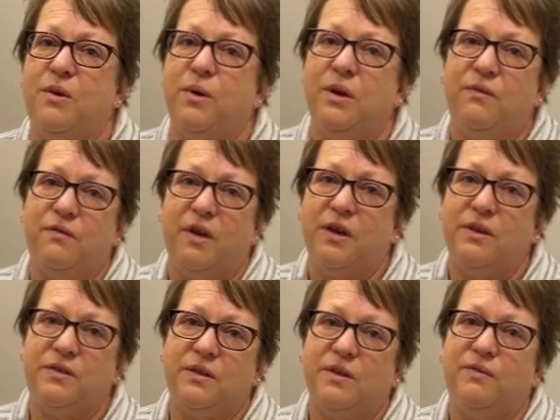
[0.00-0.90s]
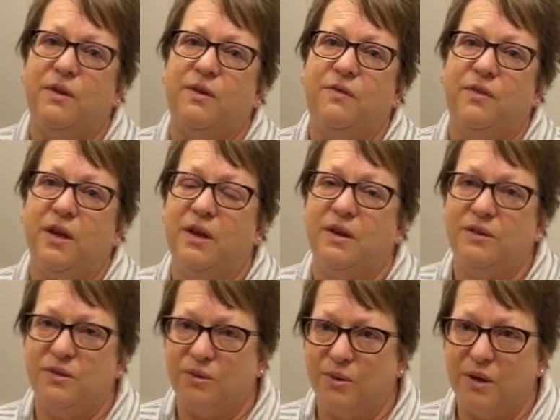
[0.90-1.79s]
invasive if they could
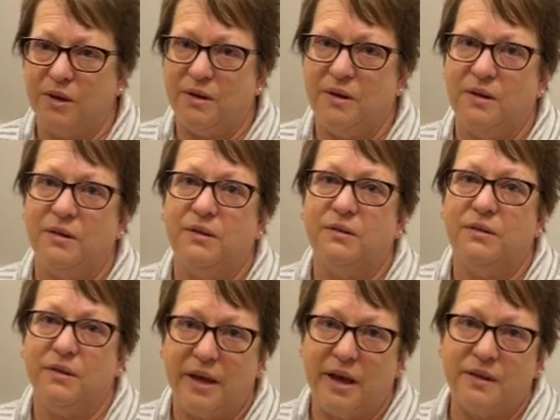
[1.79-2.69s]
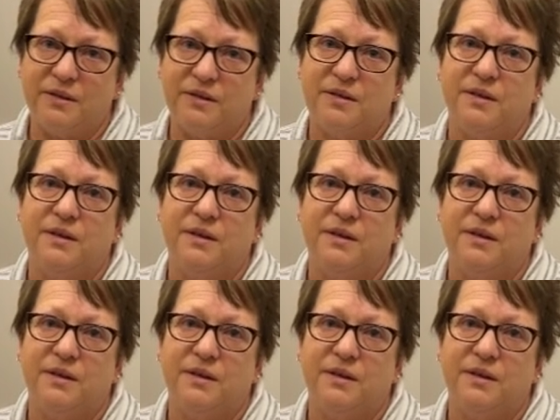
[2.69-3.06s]
do it less?